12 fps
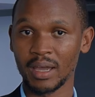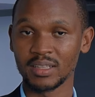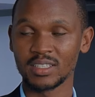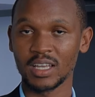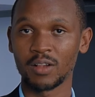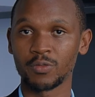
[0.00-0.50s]
by
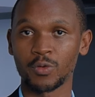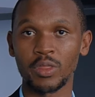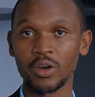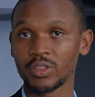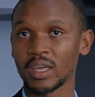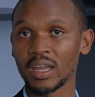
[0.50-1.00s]
itself
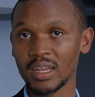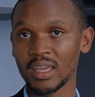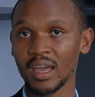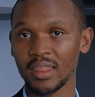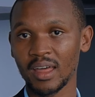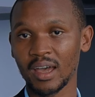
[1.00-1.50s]
without
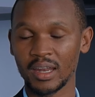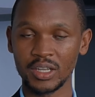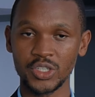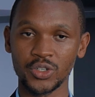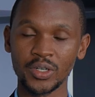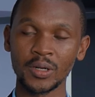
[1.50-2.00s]
any other
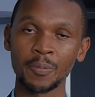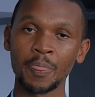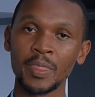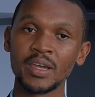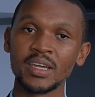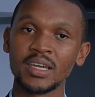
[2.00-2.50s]
addition.
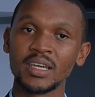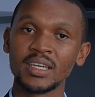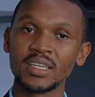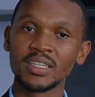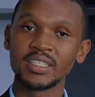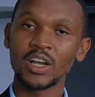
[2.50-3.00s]

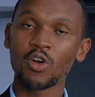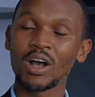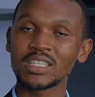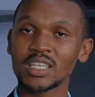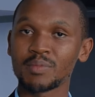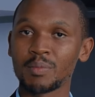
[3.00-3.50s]
Charcoal
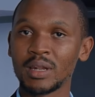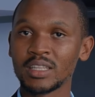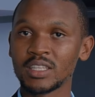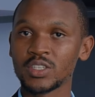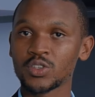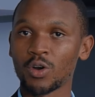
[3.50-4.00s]
has
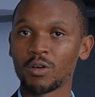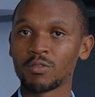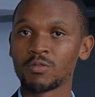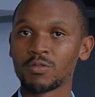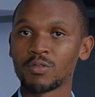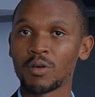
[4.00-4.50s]
capabilities of
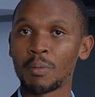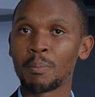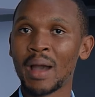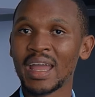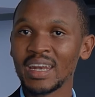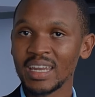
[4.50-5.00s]

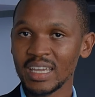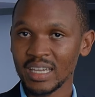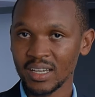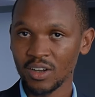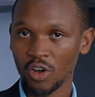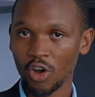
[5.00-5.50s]

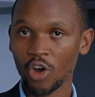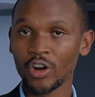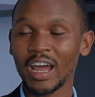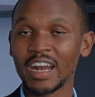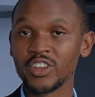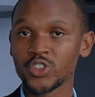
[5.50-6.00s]
binding
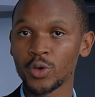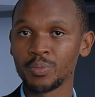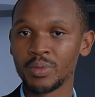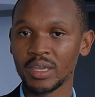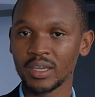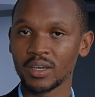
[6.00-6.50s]
or
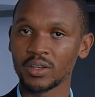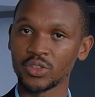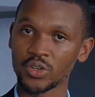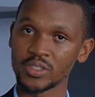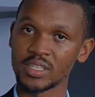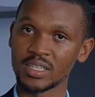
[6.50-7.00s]
absorbing
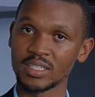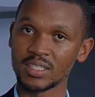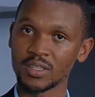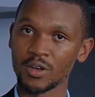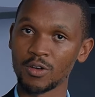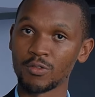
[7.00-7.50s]

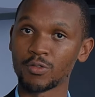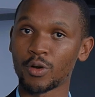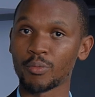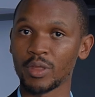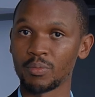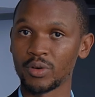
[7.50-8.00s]
toxins
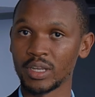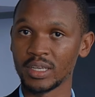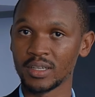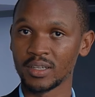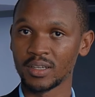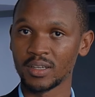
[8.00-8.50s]
from the body,
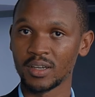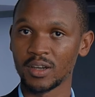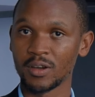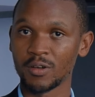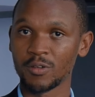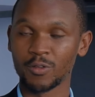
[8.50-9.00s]

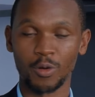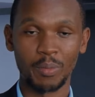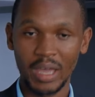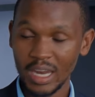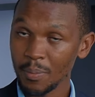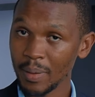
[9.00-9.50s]
from
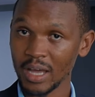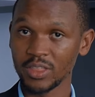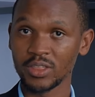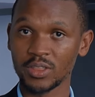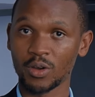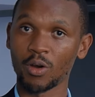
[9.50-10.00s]
any part
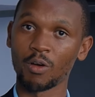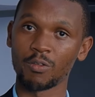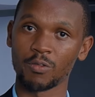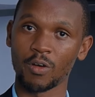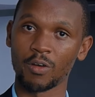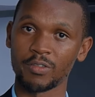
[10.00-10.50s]
of,
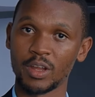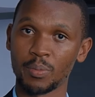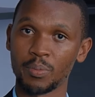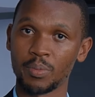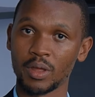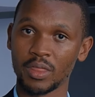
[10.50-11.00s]
of the,
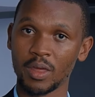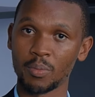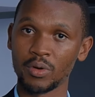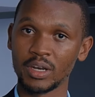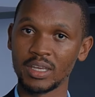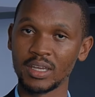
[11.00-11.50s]
the
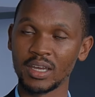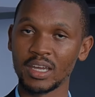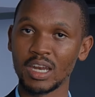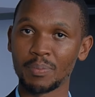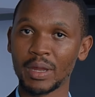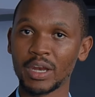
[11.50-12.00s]
body,
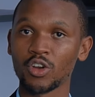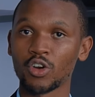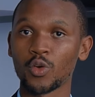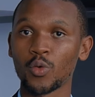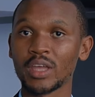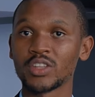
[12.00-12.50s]
depending
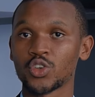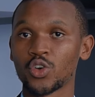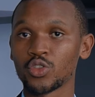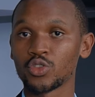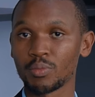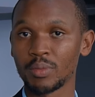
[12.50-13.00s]
on where it's
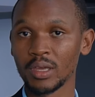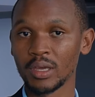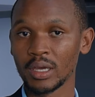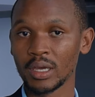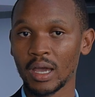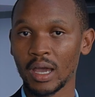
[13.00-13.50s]
going to be
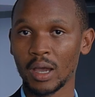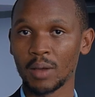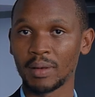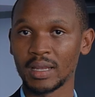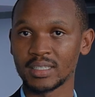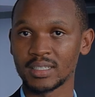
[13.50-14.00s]
uh,
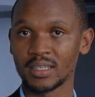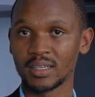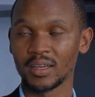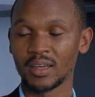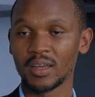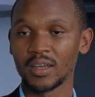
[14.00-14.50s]
placed.
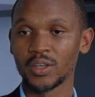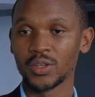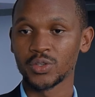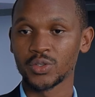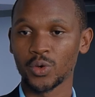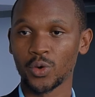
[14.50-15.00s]

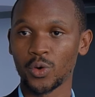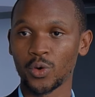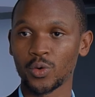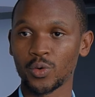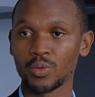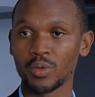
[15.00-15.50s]

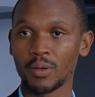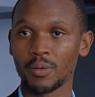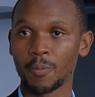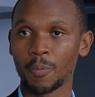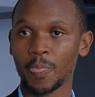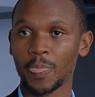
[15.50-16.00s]
So
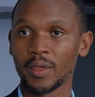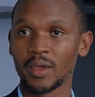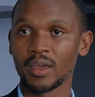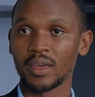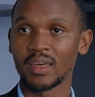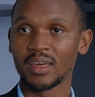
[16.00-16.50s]

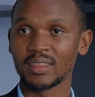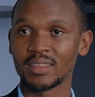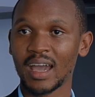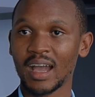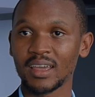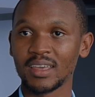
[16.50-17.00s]

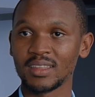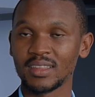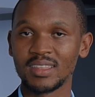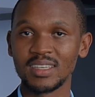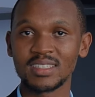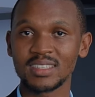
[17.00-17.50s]
there, it,
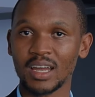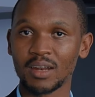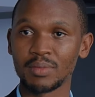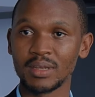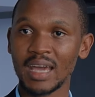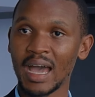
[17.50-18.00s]
this
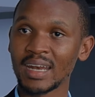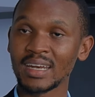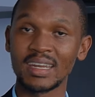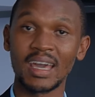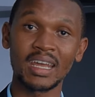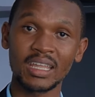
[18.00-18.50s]
can be
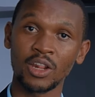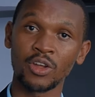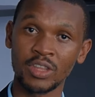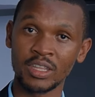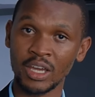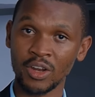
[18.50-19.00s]
done directly
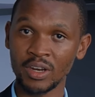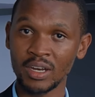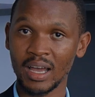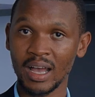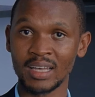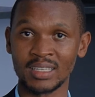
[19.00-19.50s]
on the thyroid
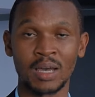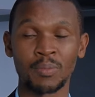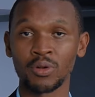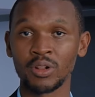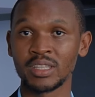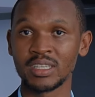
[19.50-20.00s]
as a
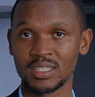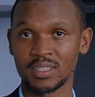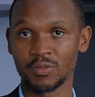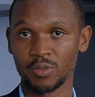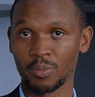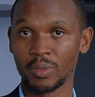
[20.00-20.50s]

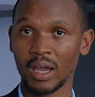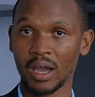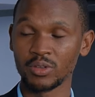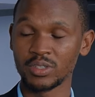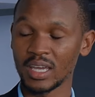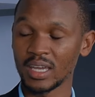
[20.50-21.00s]
poultice from the
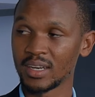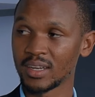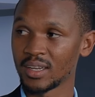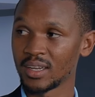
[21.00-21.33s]
outside.